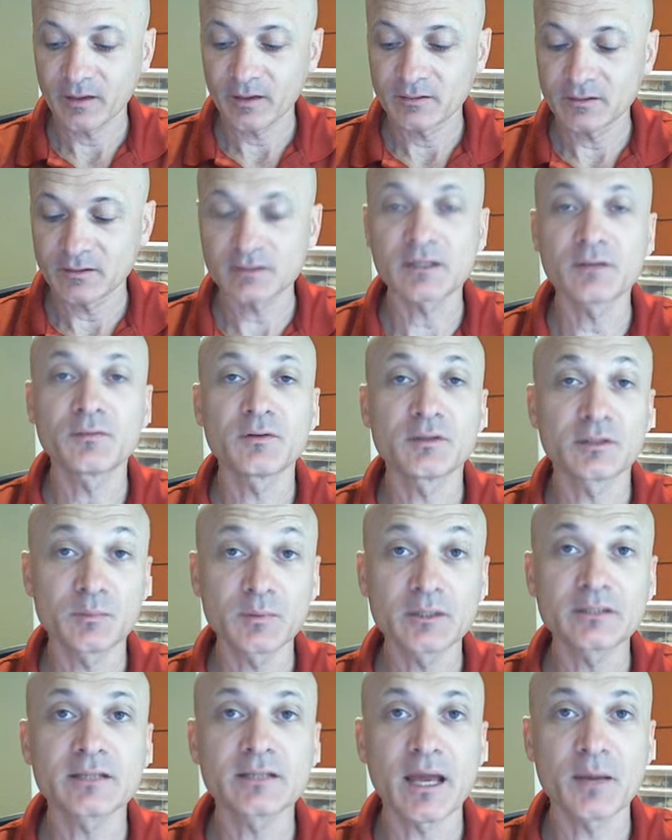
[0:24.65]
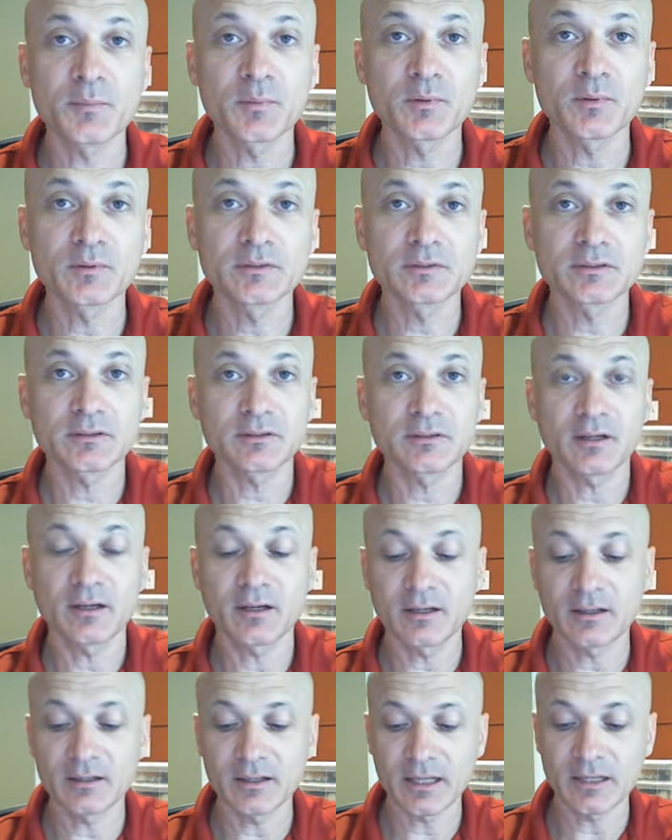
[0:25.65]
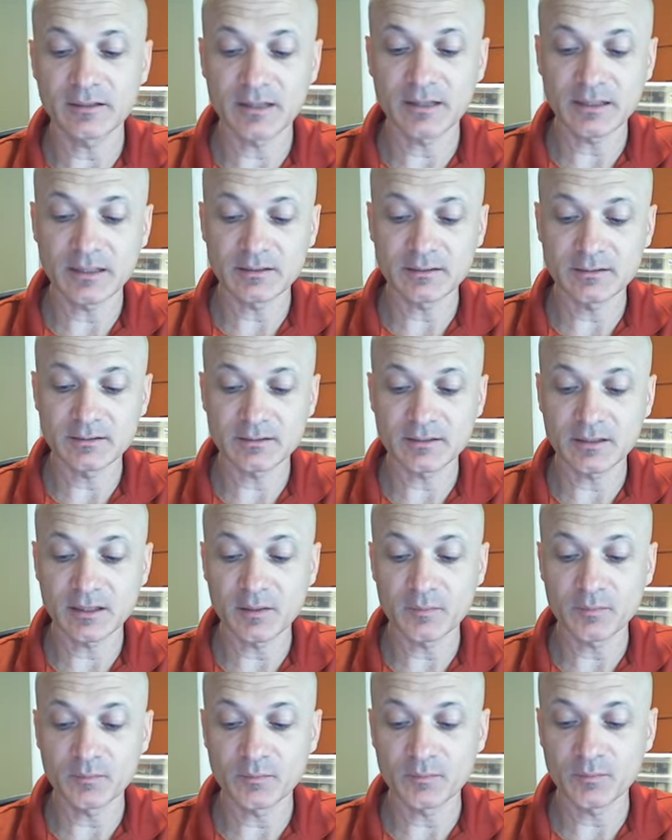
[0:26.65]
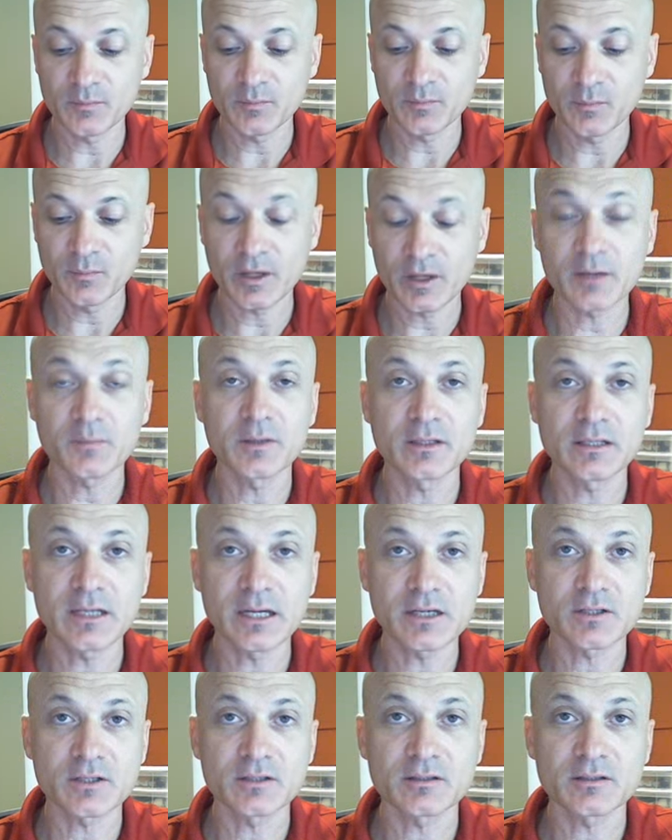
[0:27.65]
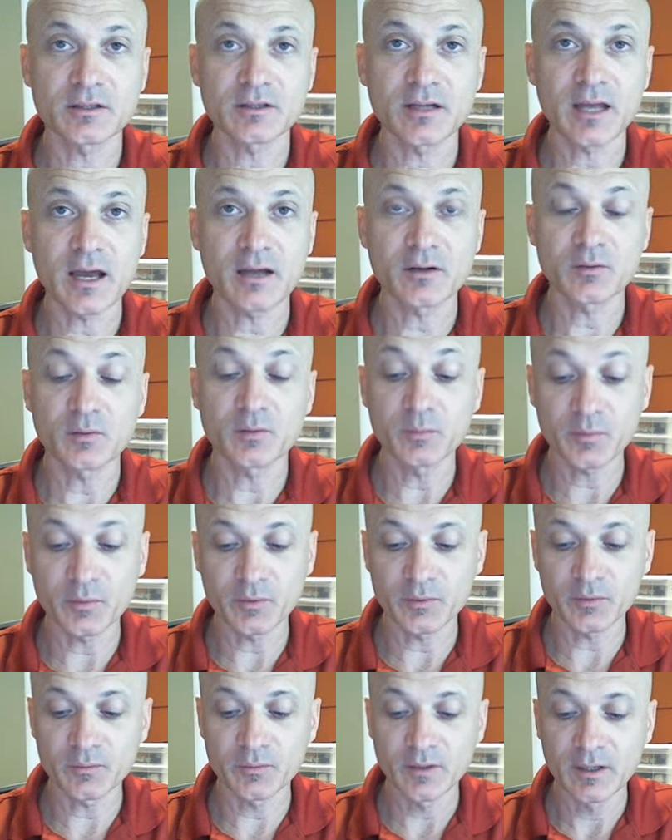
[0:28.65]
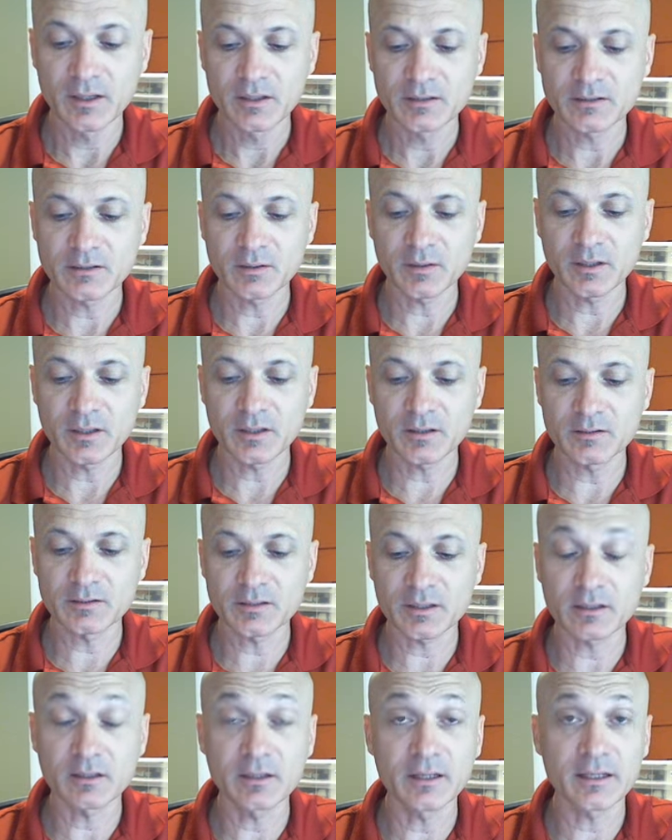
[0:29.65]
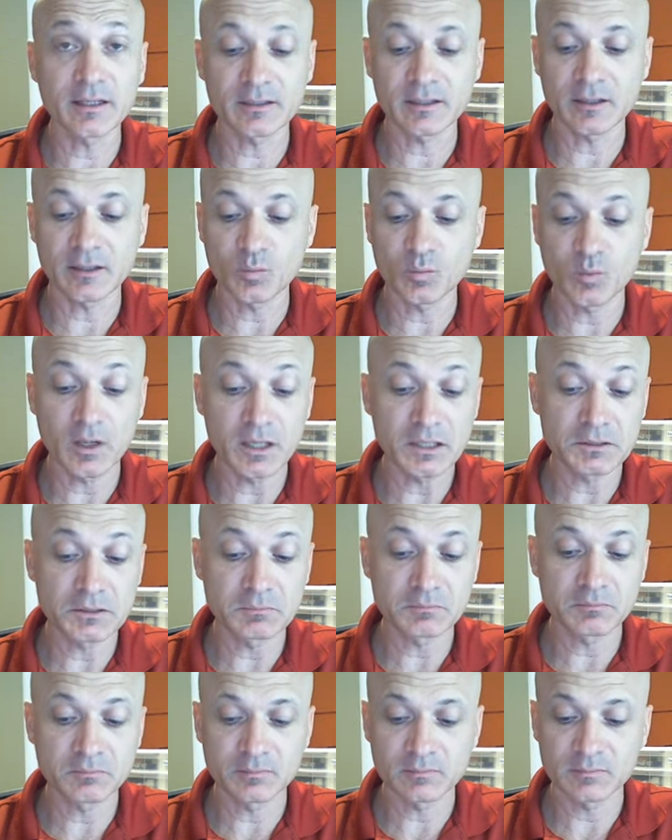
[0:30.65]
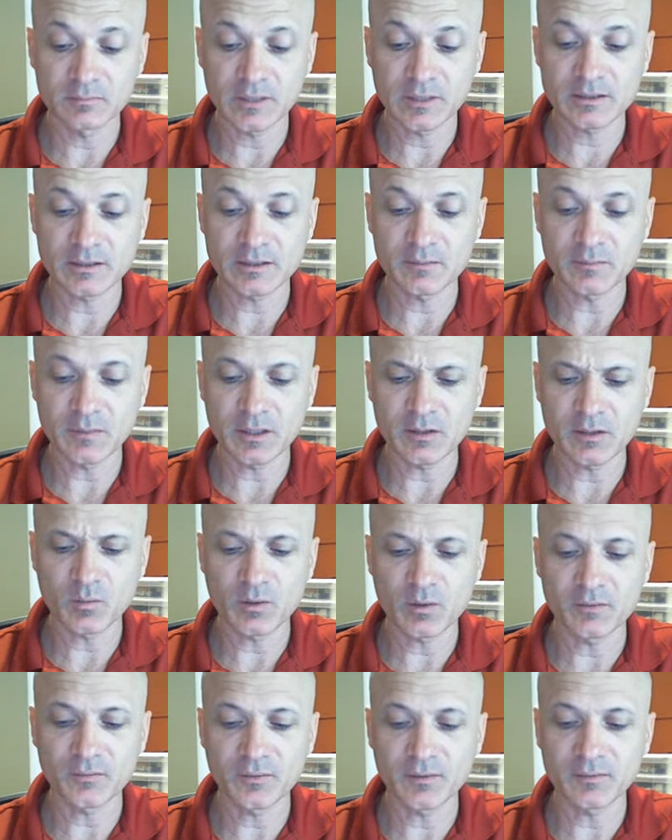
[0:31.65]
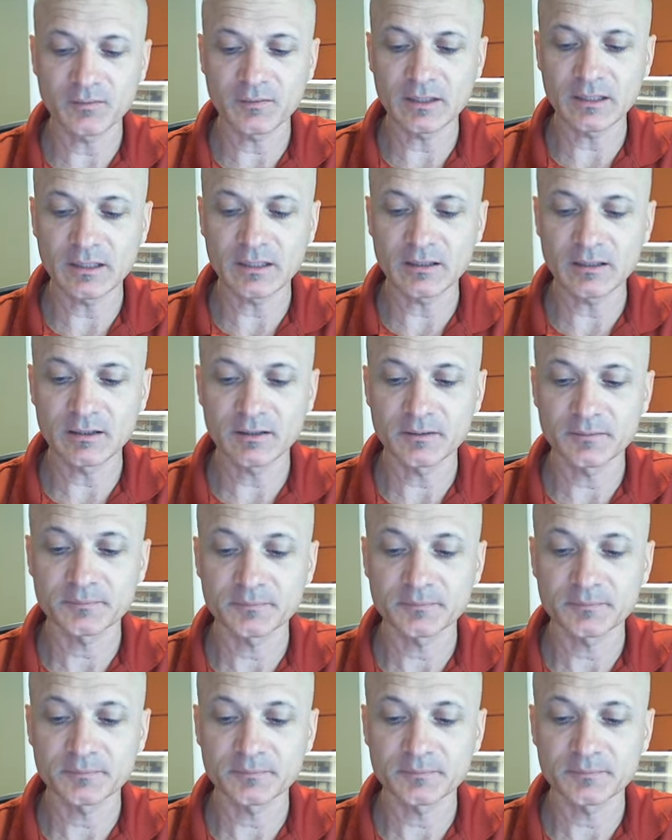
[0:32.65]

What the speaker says: just give you some examples and then some recommendations on how to improve. So here's a click at let's say make it 115.